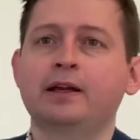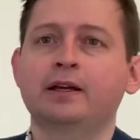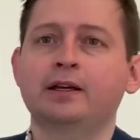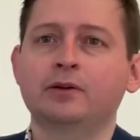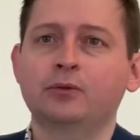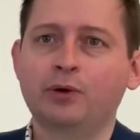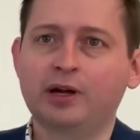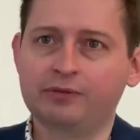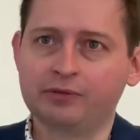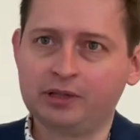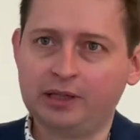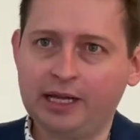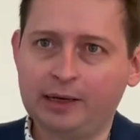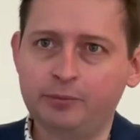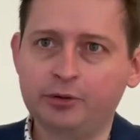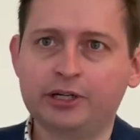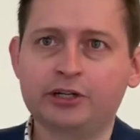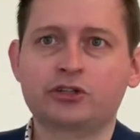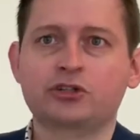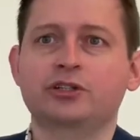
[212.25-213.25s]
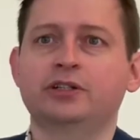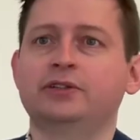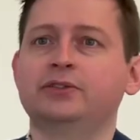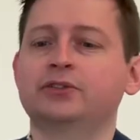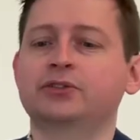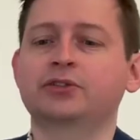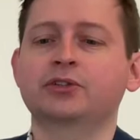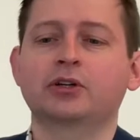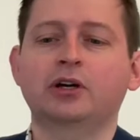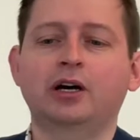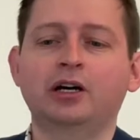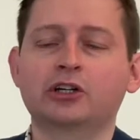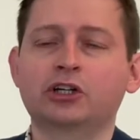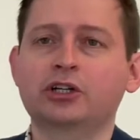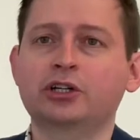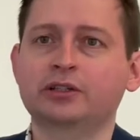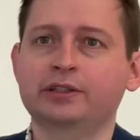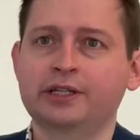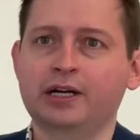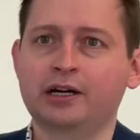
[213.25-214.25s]
We have collaborations uh,
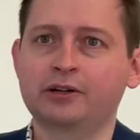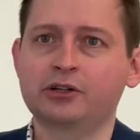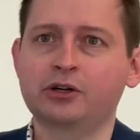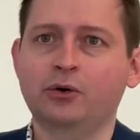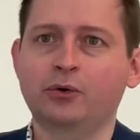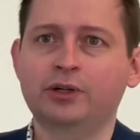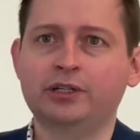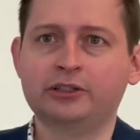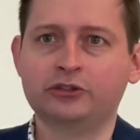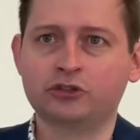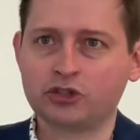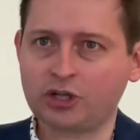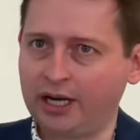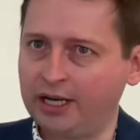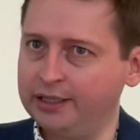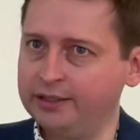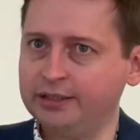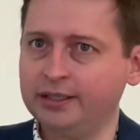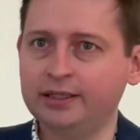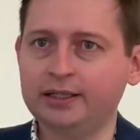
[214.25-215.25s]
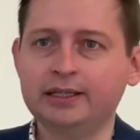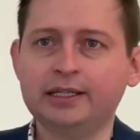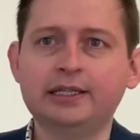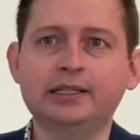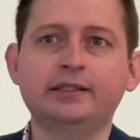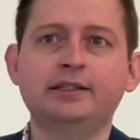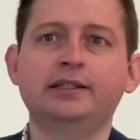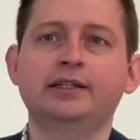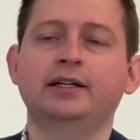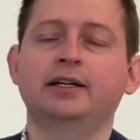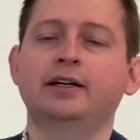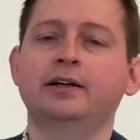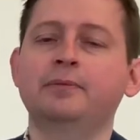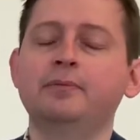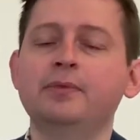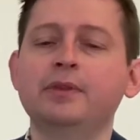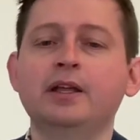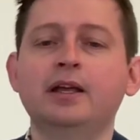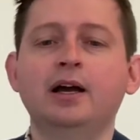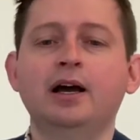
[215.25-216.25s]
currently ongoing in China, India,
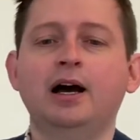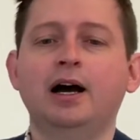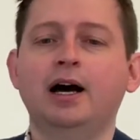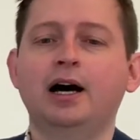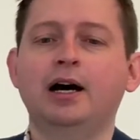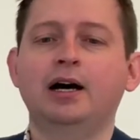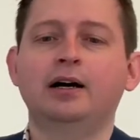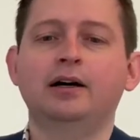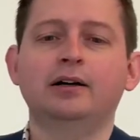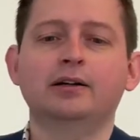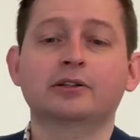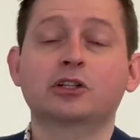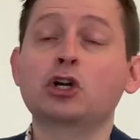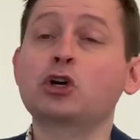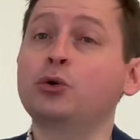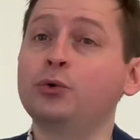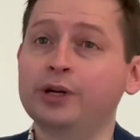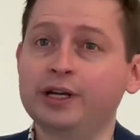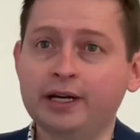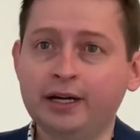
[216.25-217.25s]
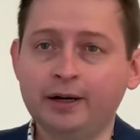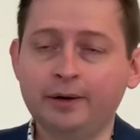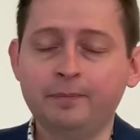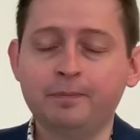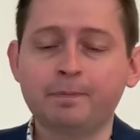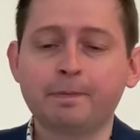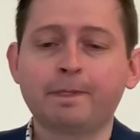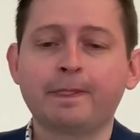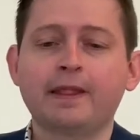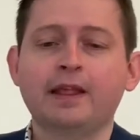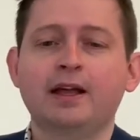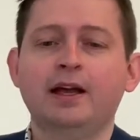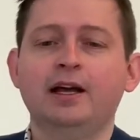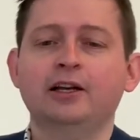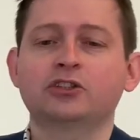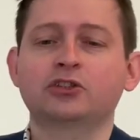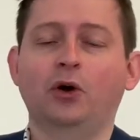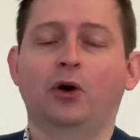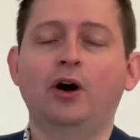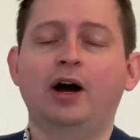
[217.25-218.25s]
uh, Korea.
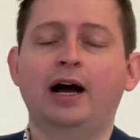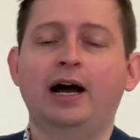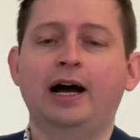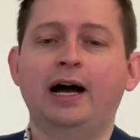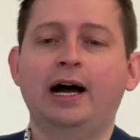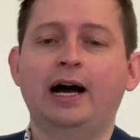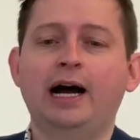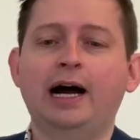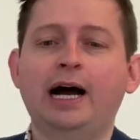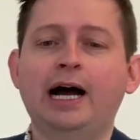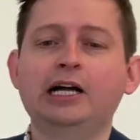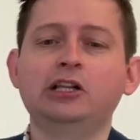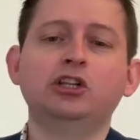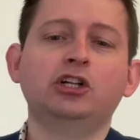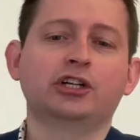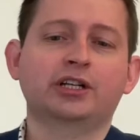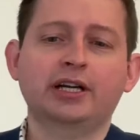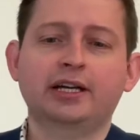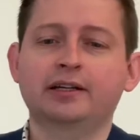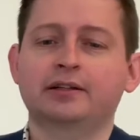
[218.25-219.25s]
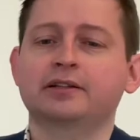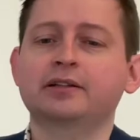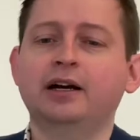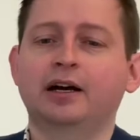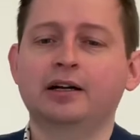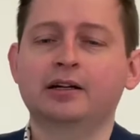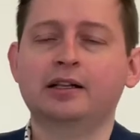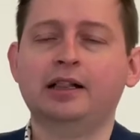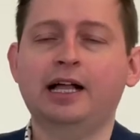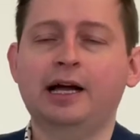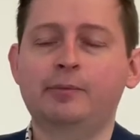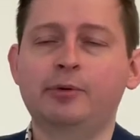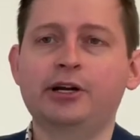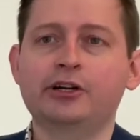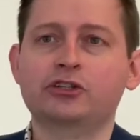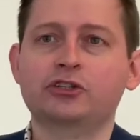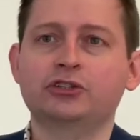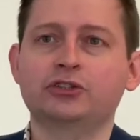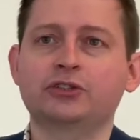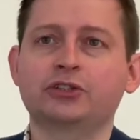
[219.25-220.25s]
So I look at uh,
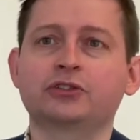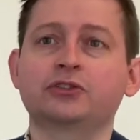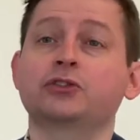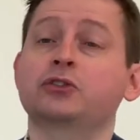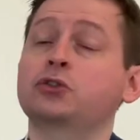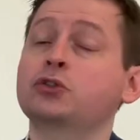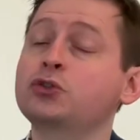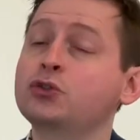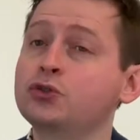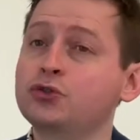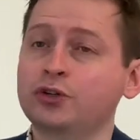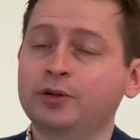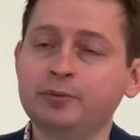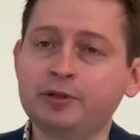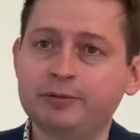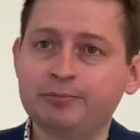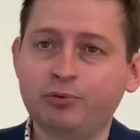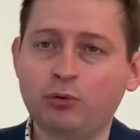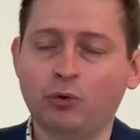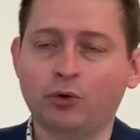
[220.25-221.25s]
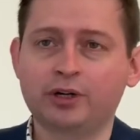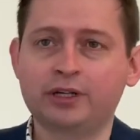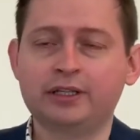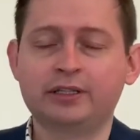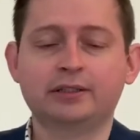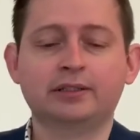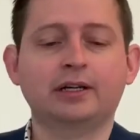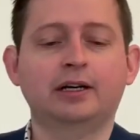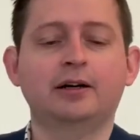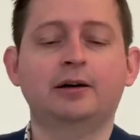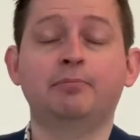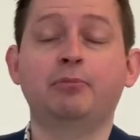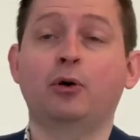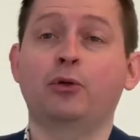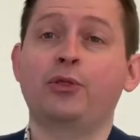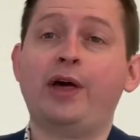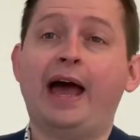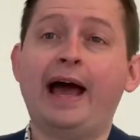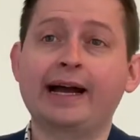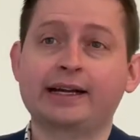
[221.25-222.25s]
collaborations as extremely important, both
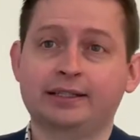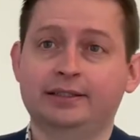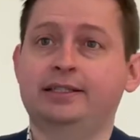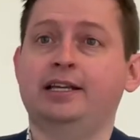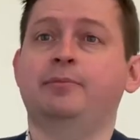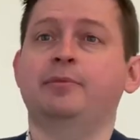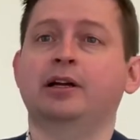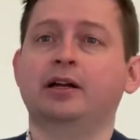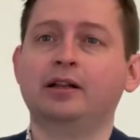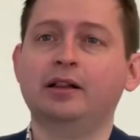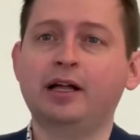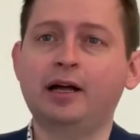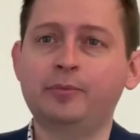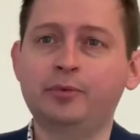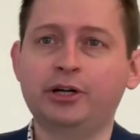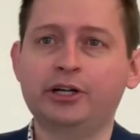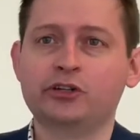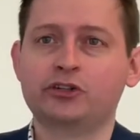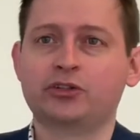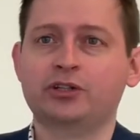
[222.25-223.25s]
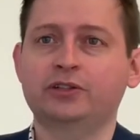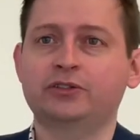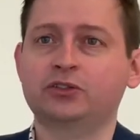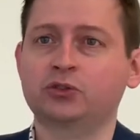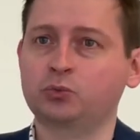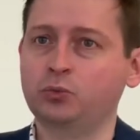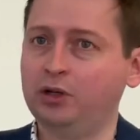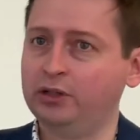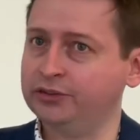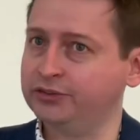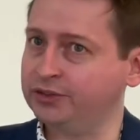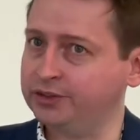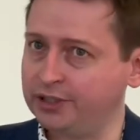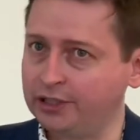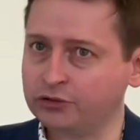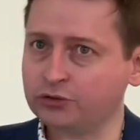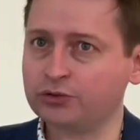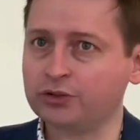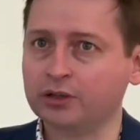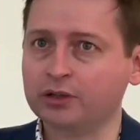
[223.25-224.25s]
academic collaborations as well as
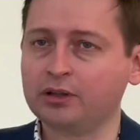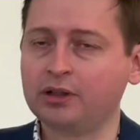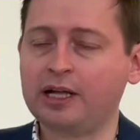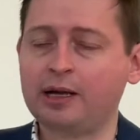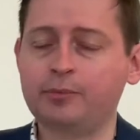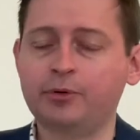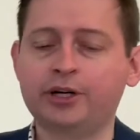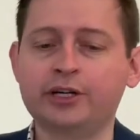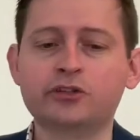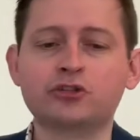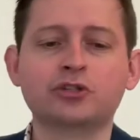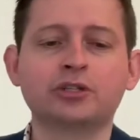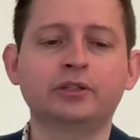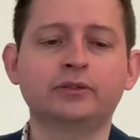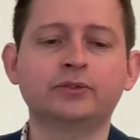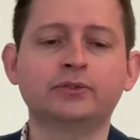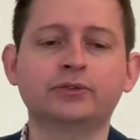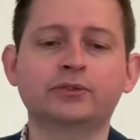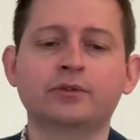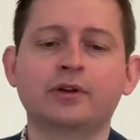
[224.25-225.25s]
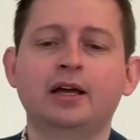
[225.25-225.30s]
industrial collaborations.